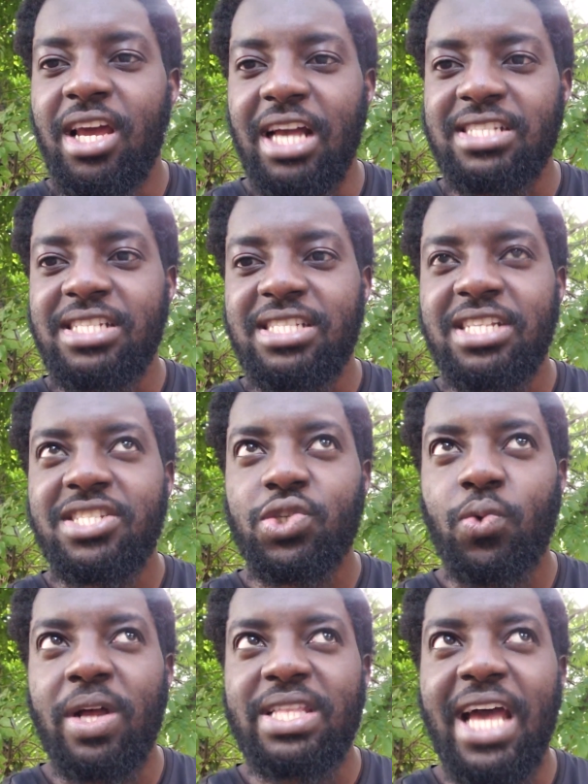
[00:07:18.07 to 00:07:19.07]
Existence
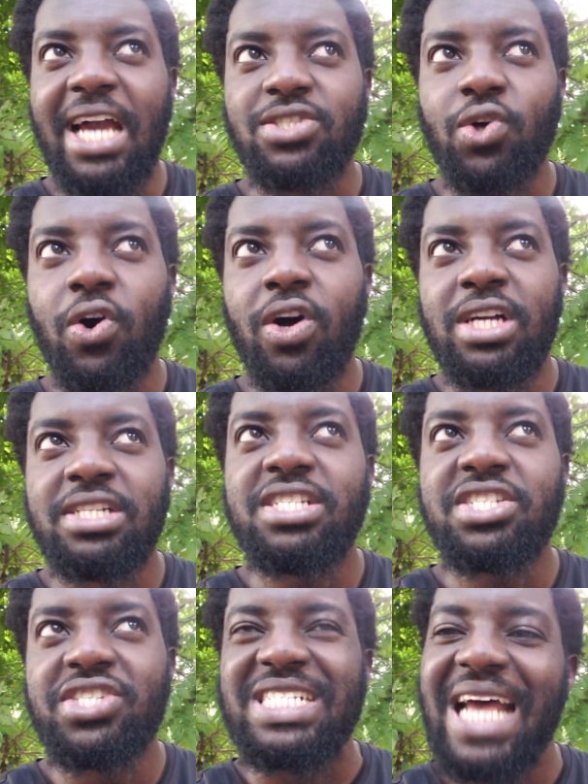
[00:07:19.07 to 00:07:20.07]
is quantized or
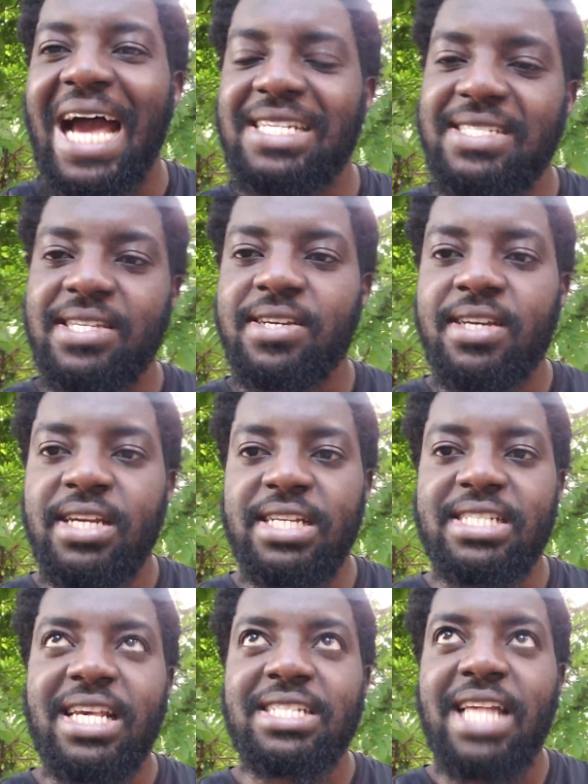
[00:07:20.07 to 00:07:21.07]
discretized
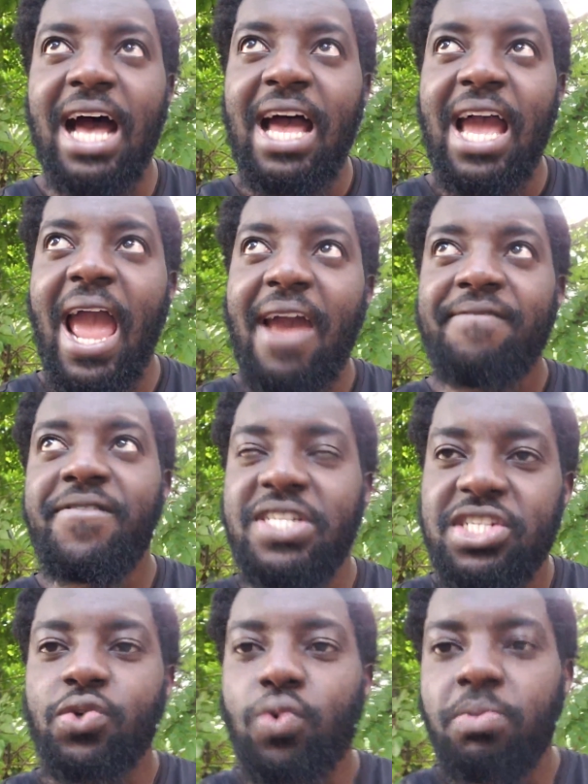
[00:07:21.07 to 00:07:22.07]
in the sense that every
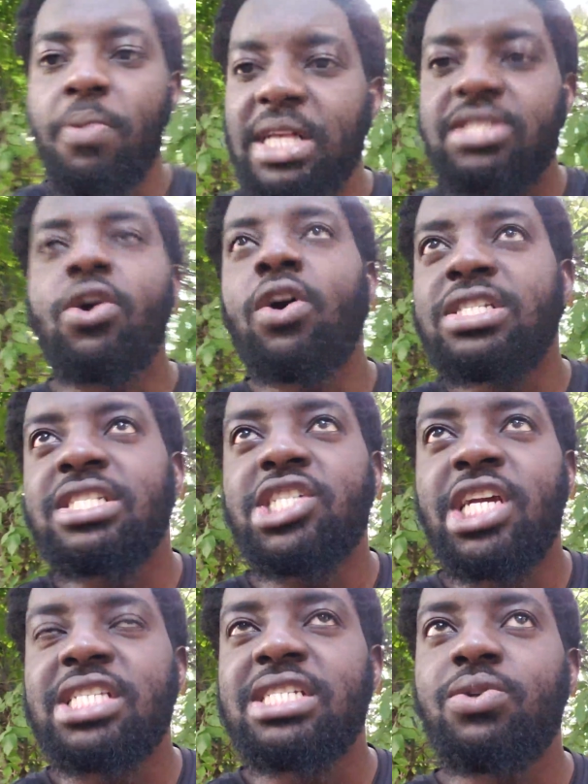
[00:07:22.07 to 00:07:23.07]
single moment God is
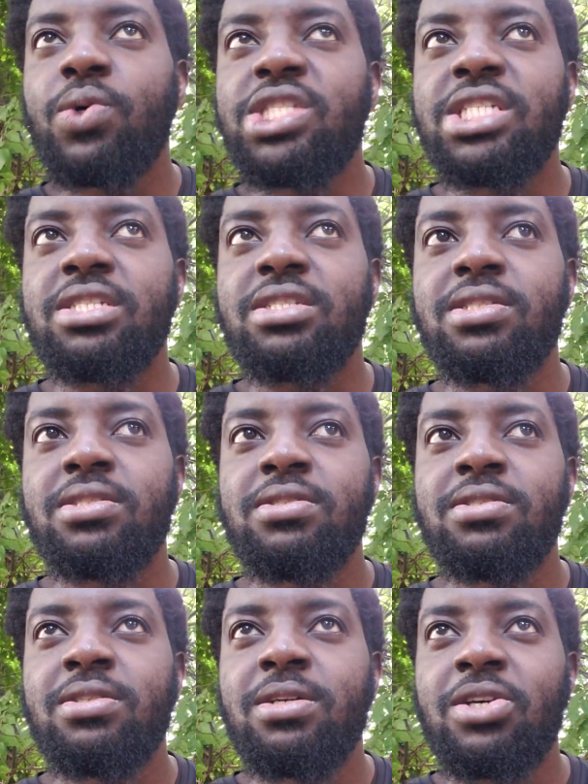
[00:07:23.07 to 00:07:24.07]
creating those things
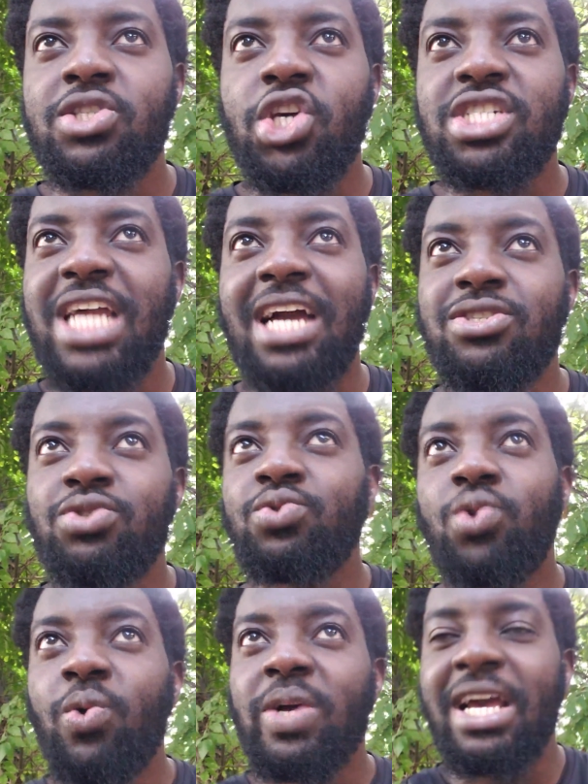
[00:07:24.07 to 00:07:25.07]
such that
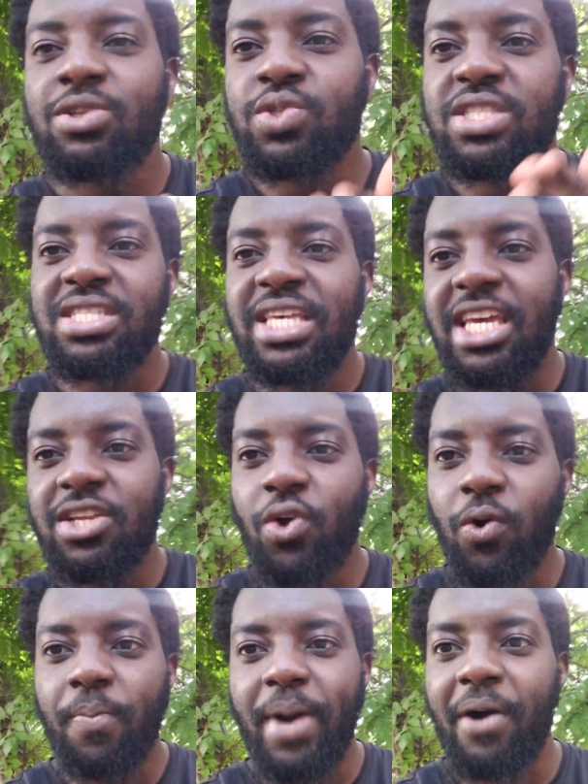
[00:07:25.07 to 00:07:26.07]
you don't get to sneak in
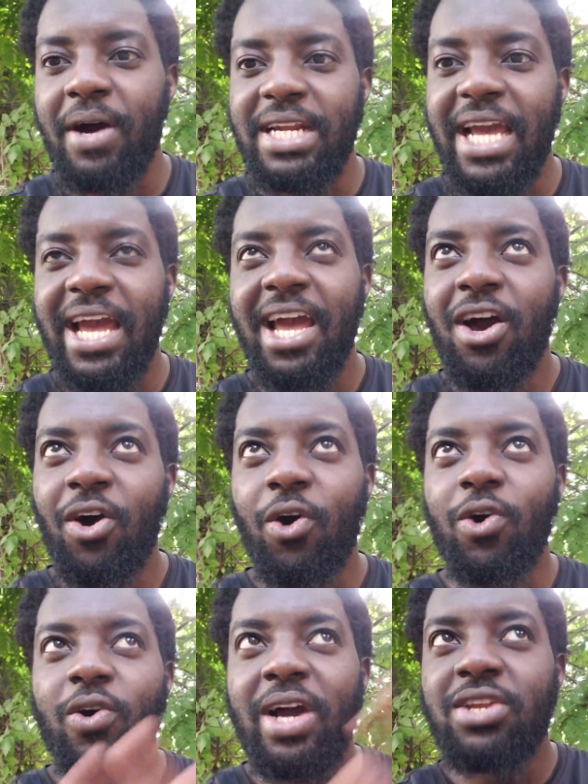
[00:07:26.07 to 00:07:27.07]
your own power there
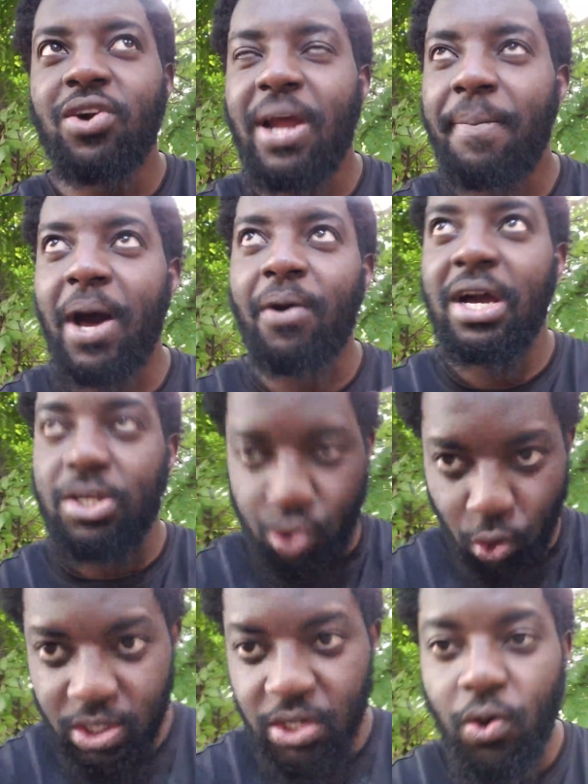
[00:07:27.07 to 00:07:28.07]
or any other power.
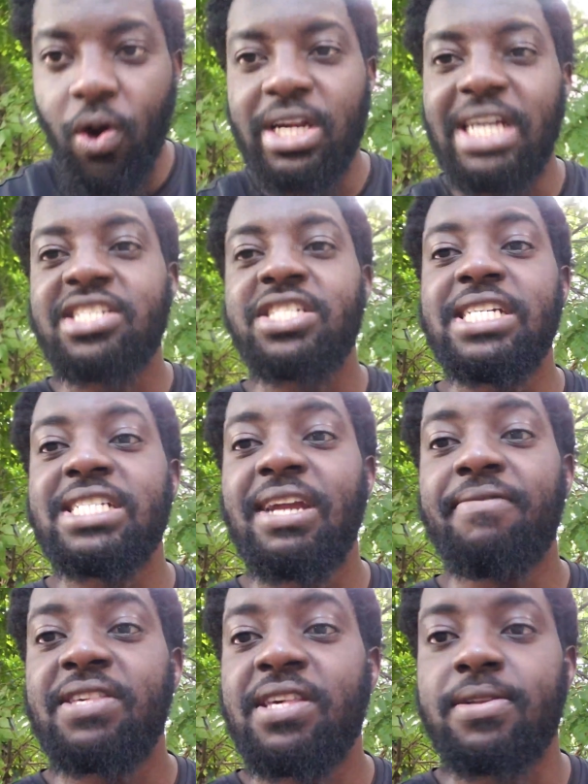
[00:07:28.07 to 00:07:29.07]
It's only God that's
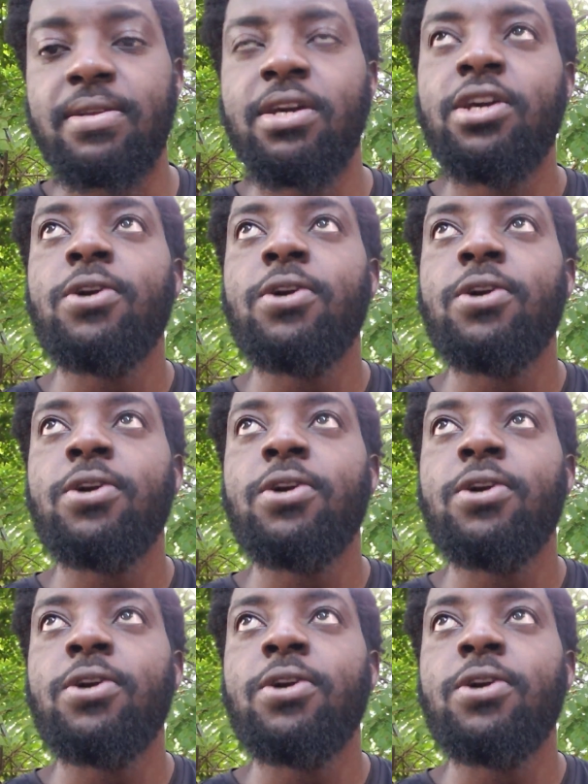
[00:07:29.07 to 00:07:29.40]
creating everything.